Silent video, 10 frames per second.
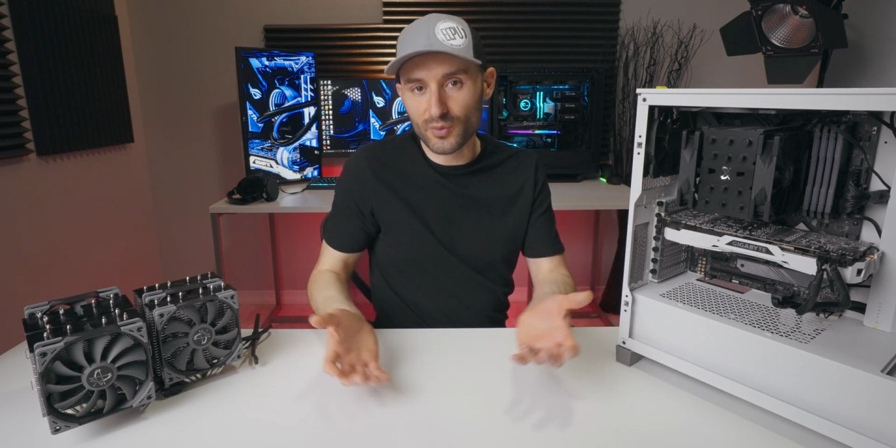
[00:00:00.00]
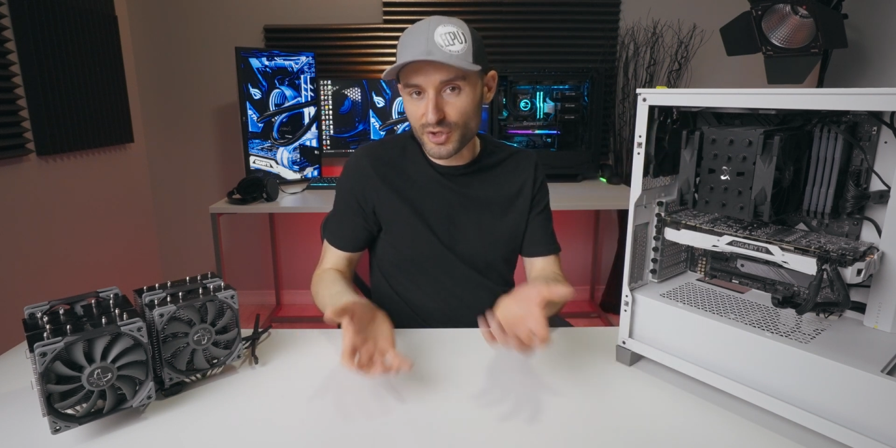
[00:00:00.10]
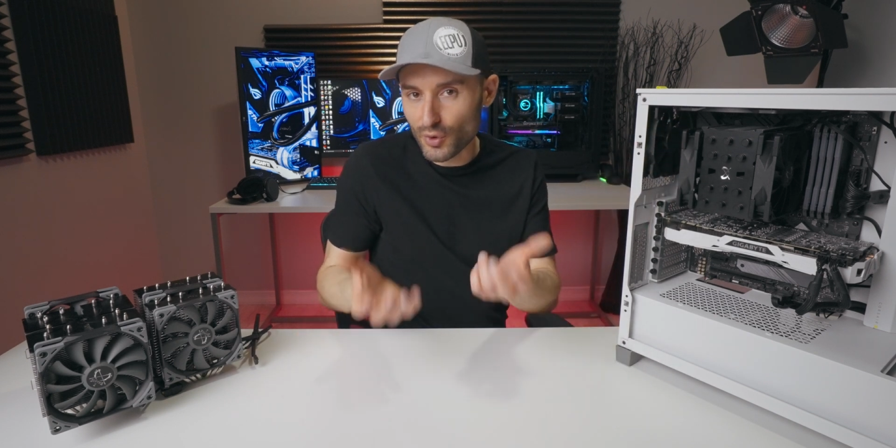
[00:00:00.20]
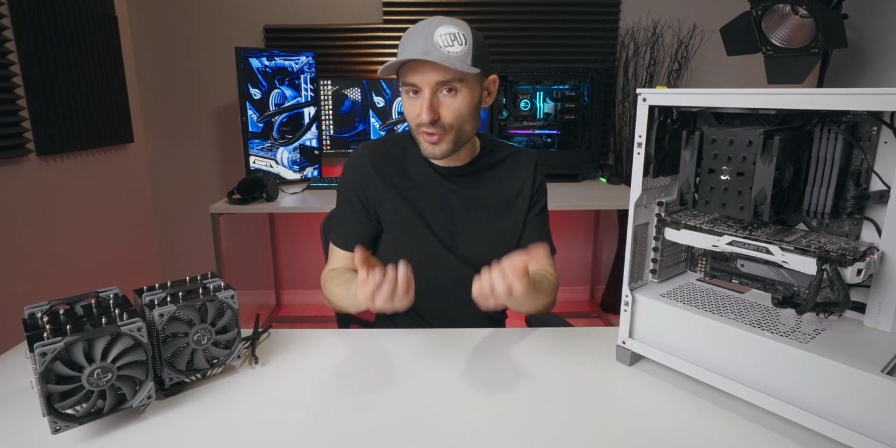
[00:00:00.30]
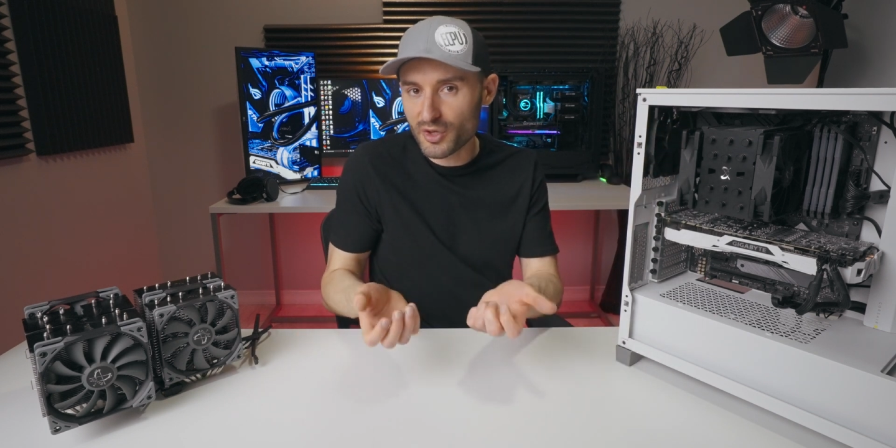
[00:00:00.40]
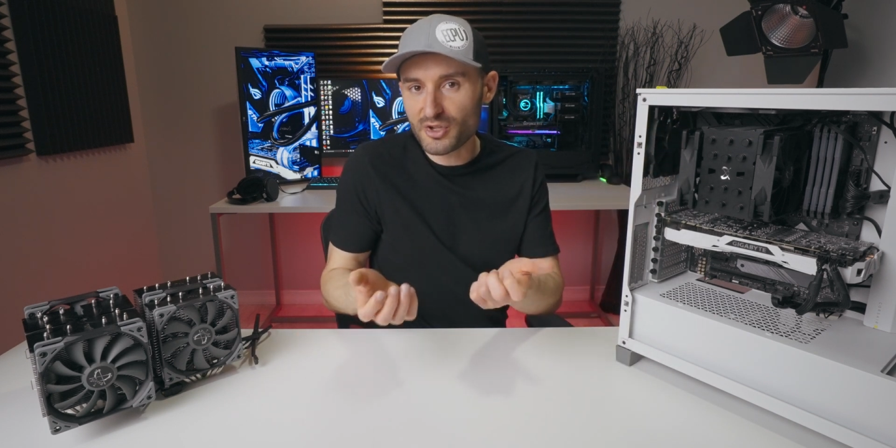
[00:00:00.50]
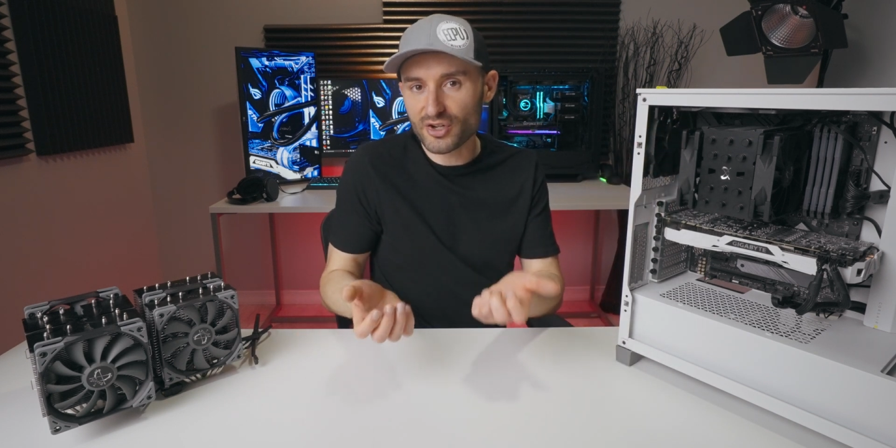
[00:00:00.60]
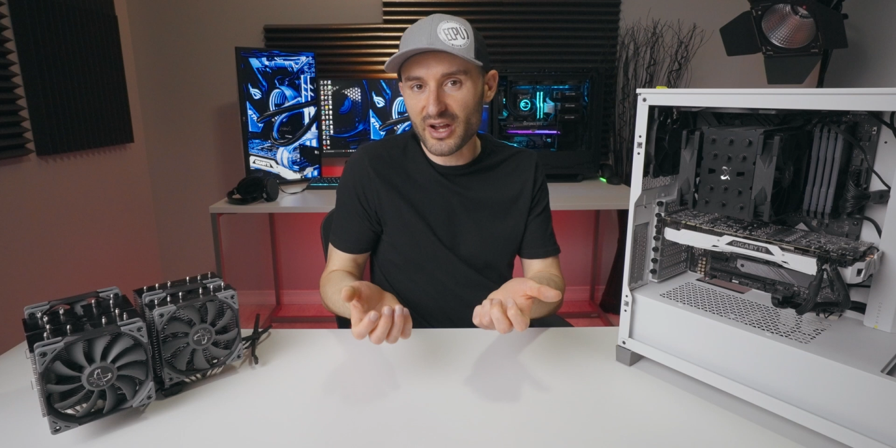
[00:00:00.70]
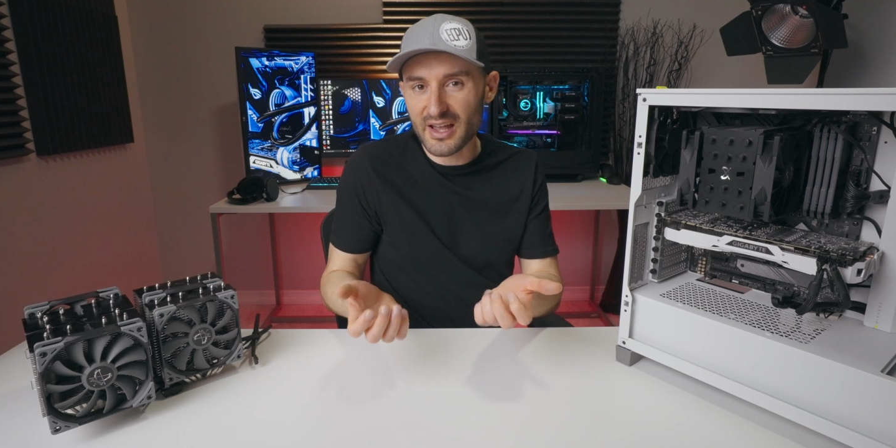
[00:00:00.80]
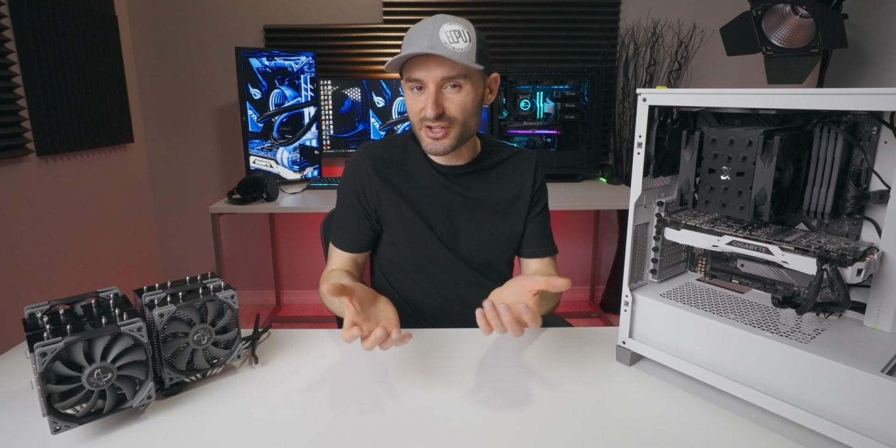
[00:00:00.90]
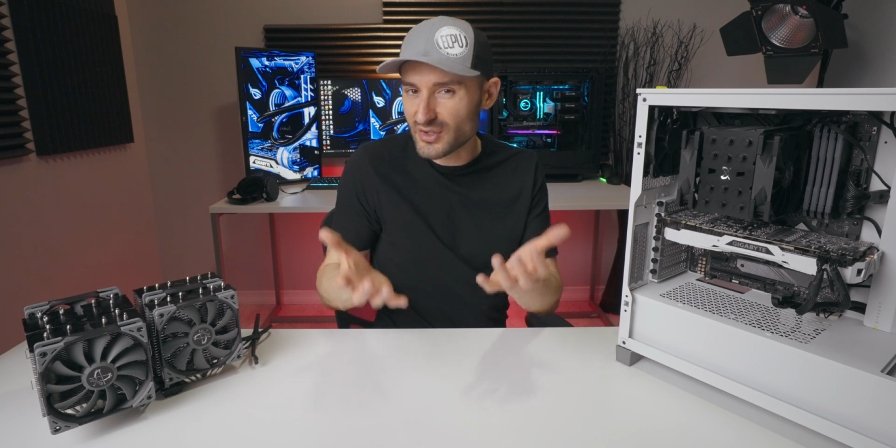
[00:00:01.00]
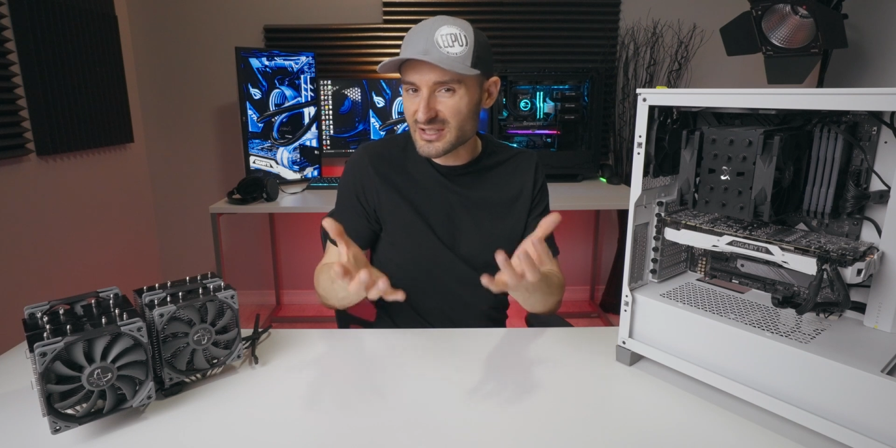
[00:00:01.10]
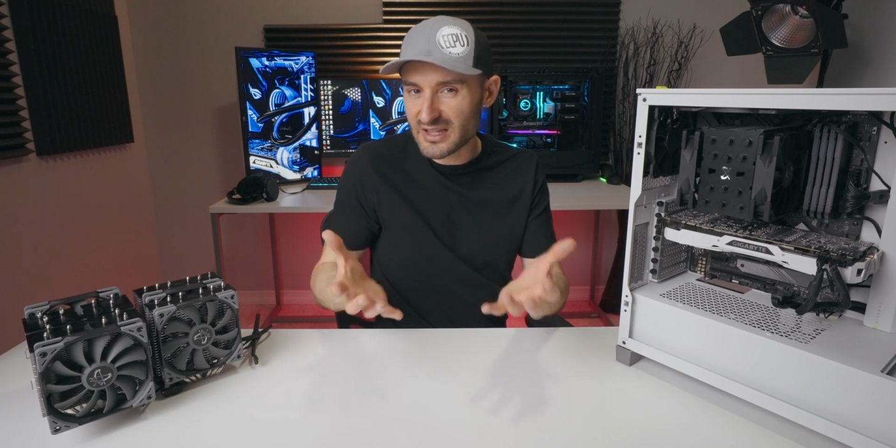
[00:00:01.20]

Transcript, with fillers: When you hold them in your hand, you can